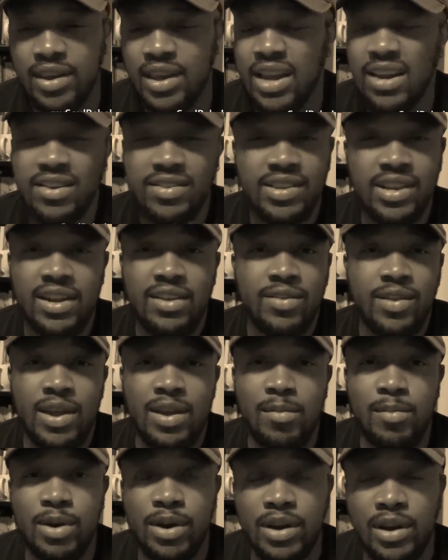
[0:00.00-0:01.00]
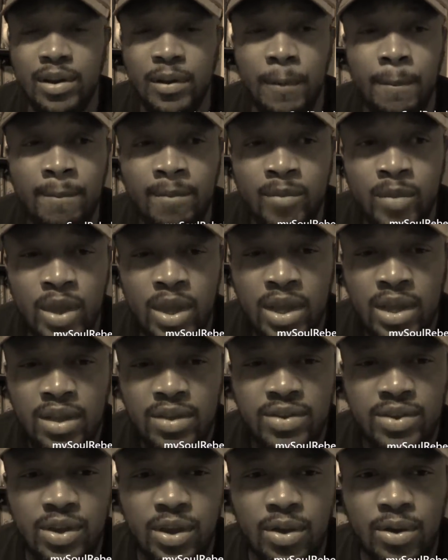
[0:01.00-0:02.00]
Can't sell it to anybody.
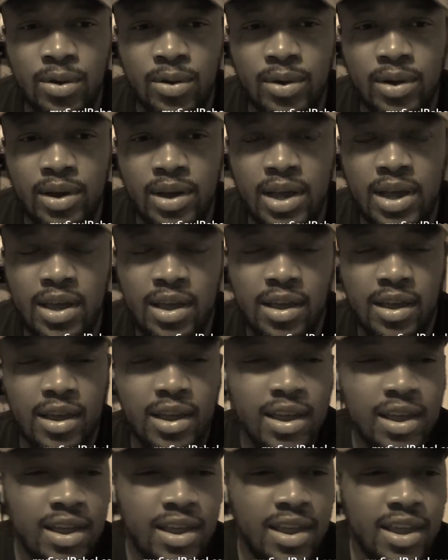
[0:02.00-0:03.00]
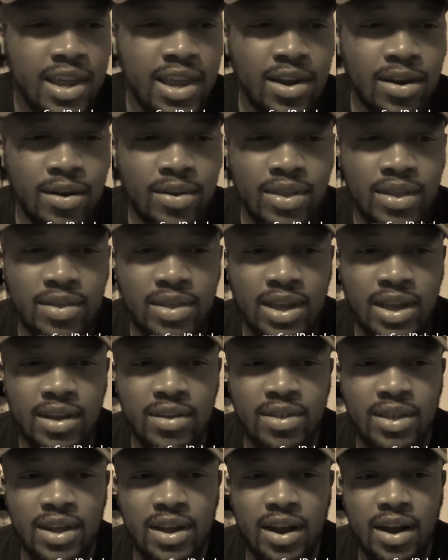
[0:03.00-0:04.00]
So,
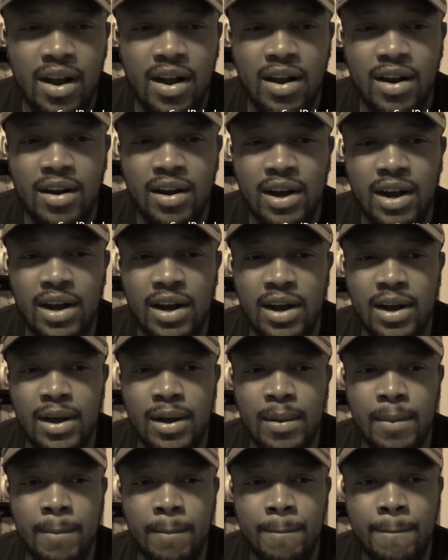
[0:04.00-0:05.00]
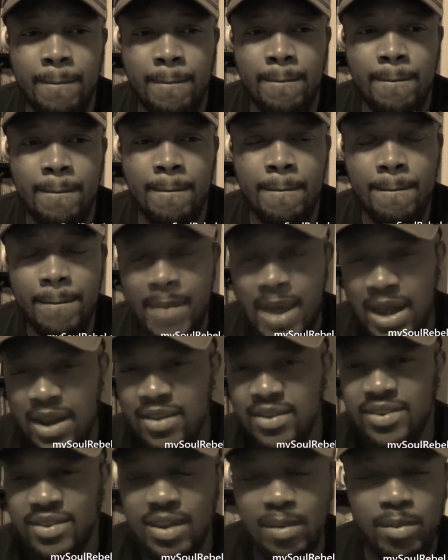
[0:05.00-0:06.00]
there are many
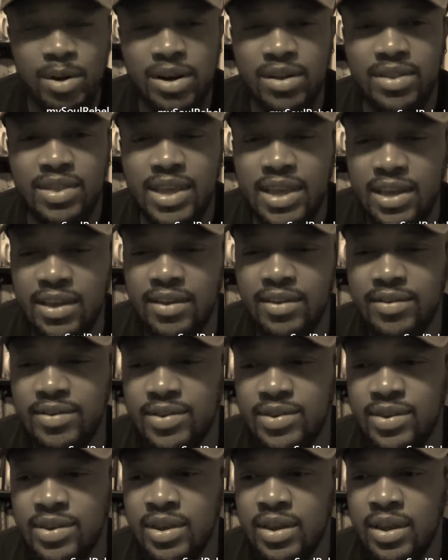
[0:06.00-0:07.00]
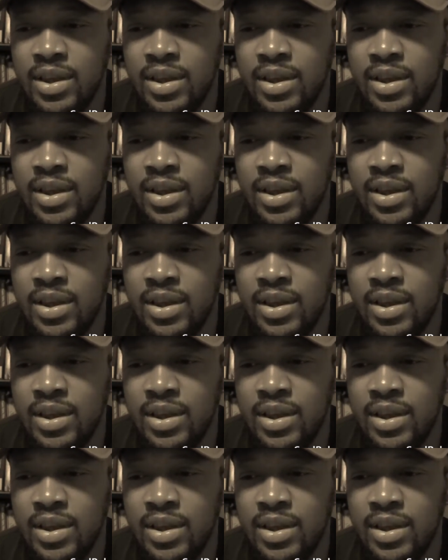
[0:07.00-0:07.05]
similar things